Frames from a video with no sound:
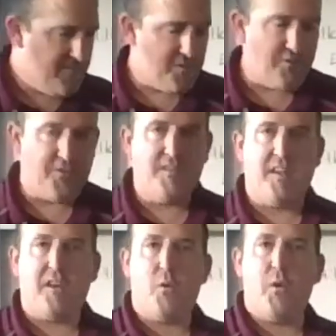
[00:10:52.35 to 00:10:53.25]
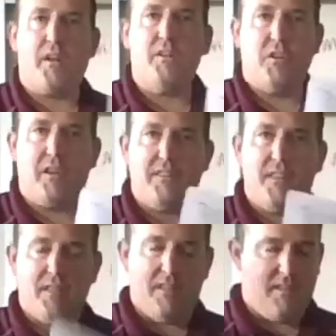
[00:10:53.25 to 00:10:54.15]
So if you take a quick look at
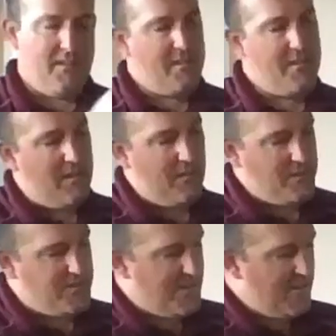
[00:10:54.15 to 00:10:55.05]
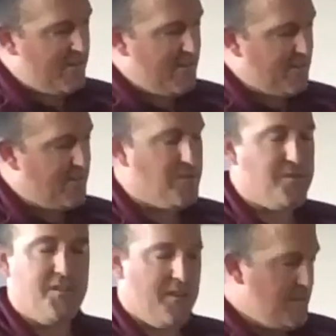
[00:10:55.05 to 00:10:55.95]
the color scale here, it goes